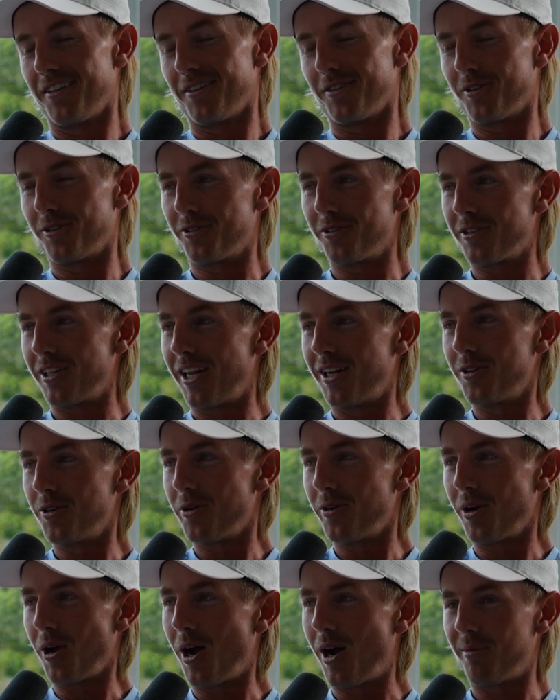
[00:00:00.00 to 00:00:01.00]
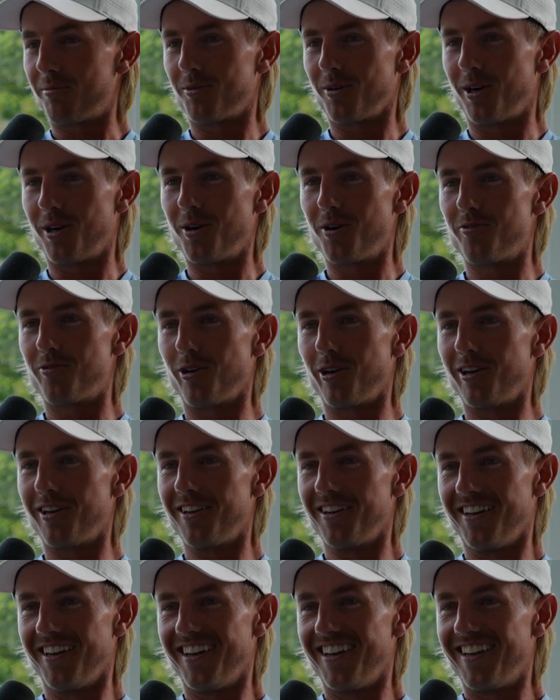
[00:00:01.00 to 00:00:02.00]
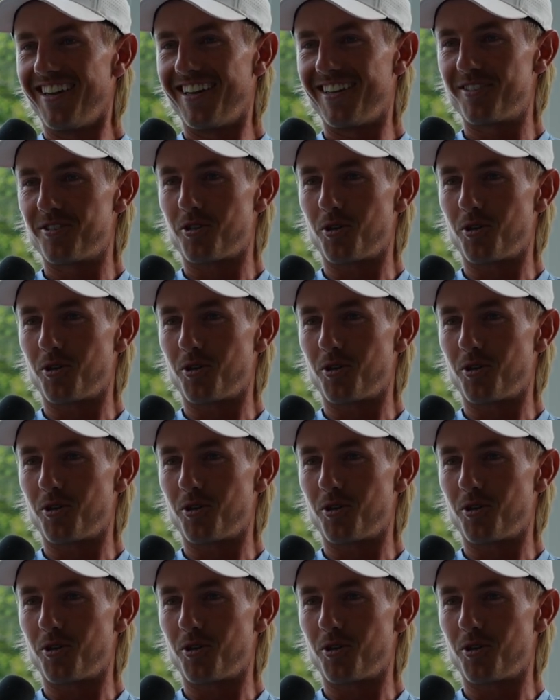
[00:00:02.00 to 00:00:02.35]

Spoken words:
Little did I know it hopped right over it. And